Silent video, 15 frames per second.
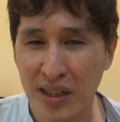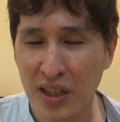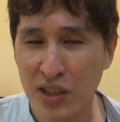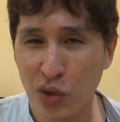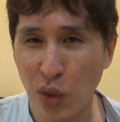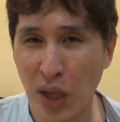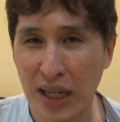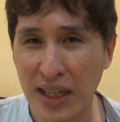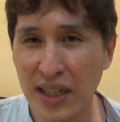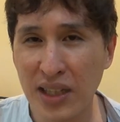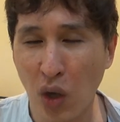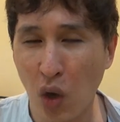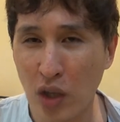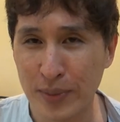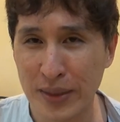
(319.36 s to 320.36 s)
So I think the
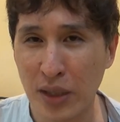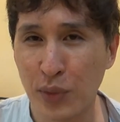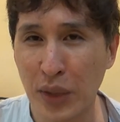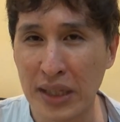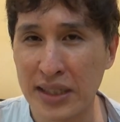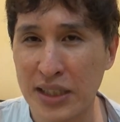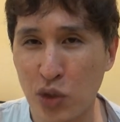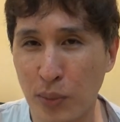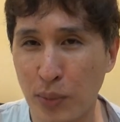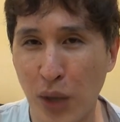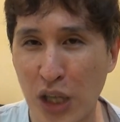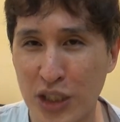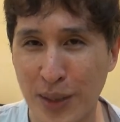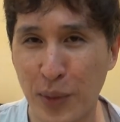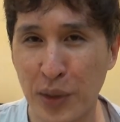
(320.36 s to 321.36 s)
hospital really needs to
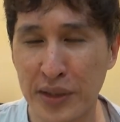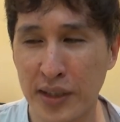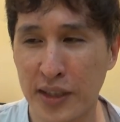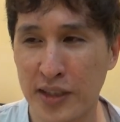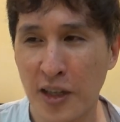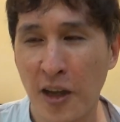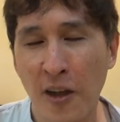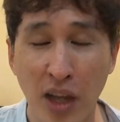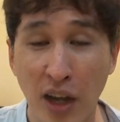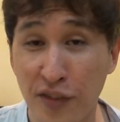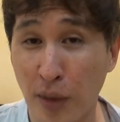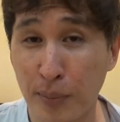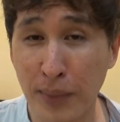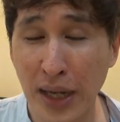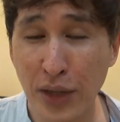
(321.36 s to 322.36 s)
brush up on this.
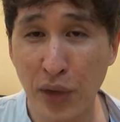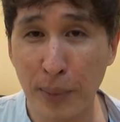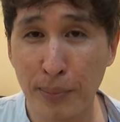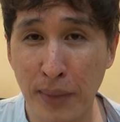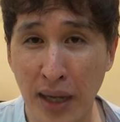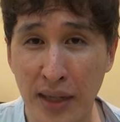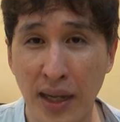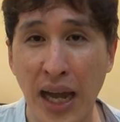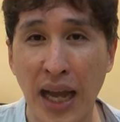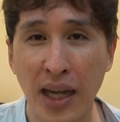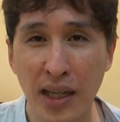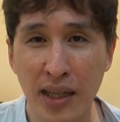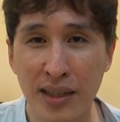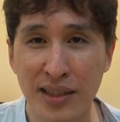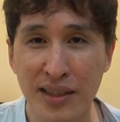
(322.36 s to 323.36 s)
From my grandmother, I
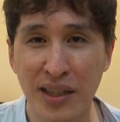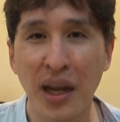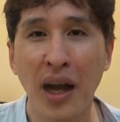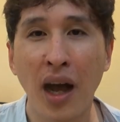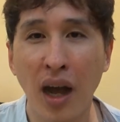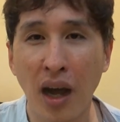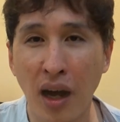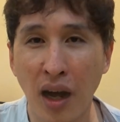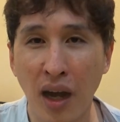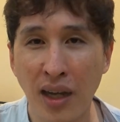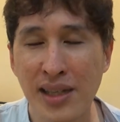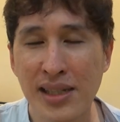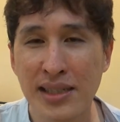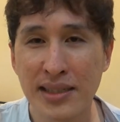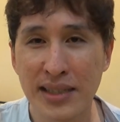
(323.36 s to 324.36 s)
heard her
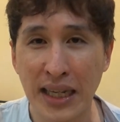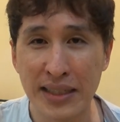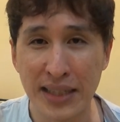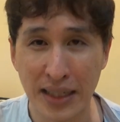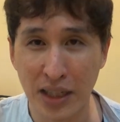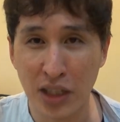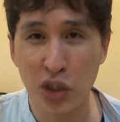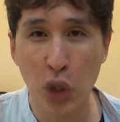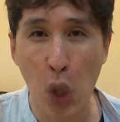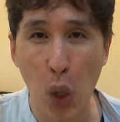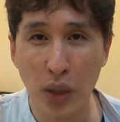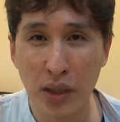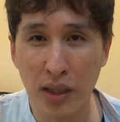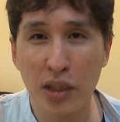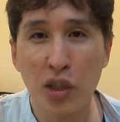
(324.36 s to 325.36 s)
say that the
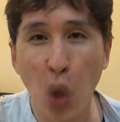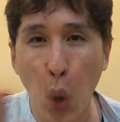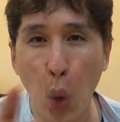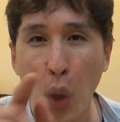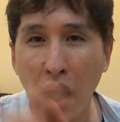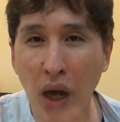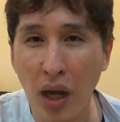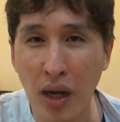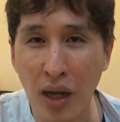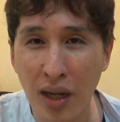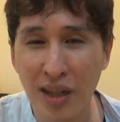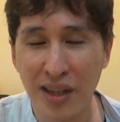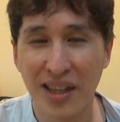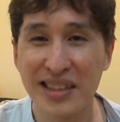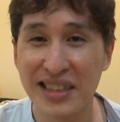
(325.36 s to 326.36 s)
doctor told her
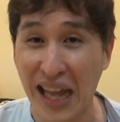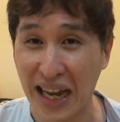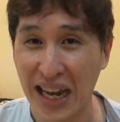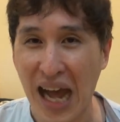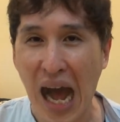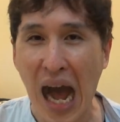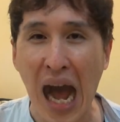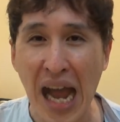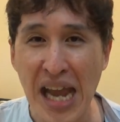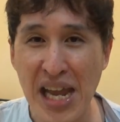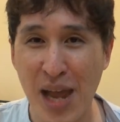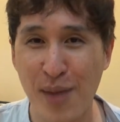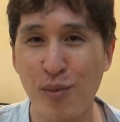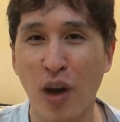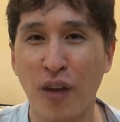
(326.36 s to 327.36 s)
that I
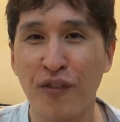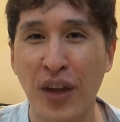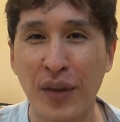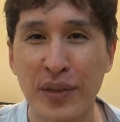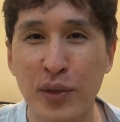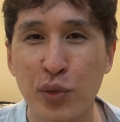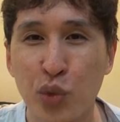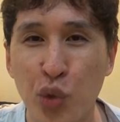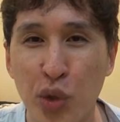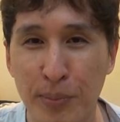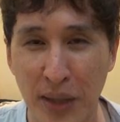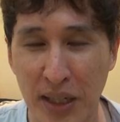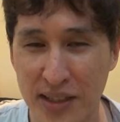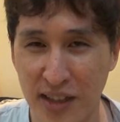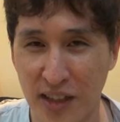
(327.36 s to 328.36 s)
am a very rude
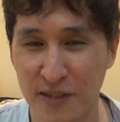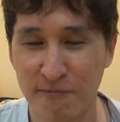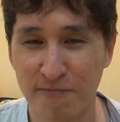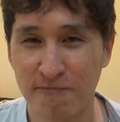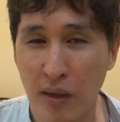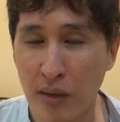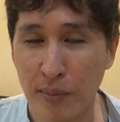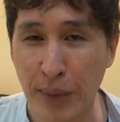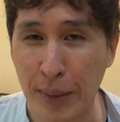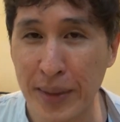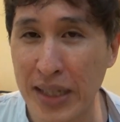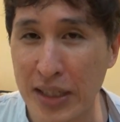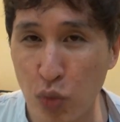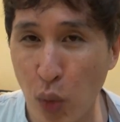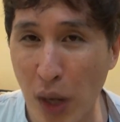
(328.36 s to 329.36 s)
person. Maybe
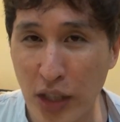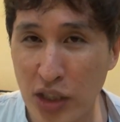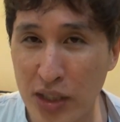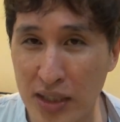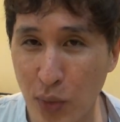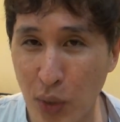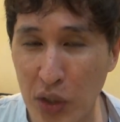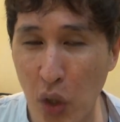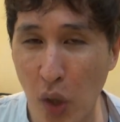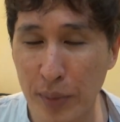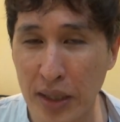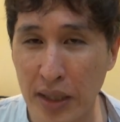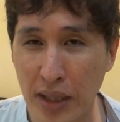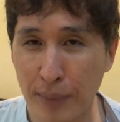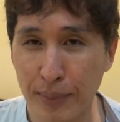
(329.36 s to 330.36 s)
that's why she doesn't want to call me
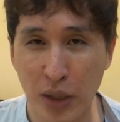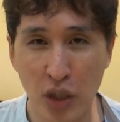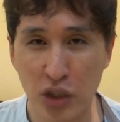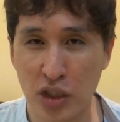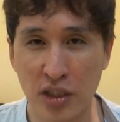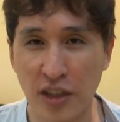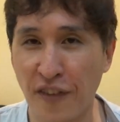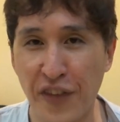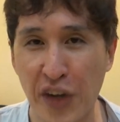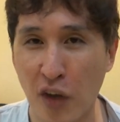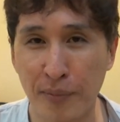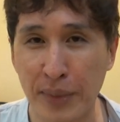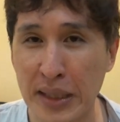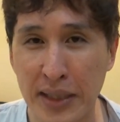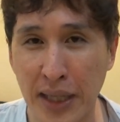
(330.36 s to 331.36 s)
again because she's afraid
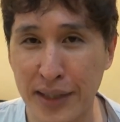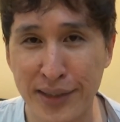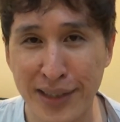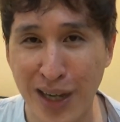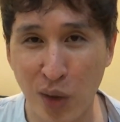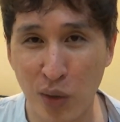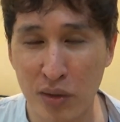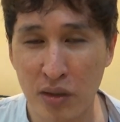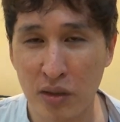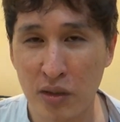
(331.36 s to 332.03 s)
of being gunned down.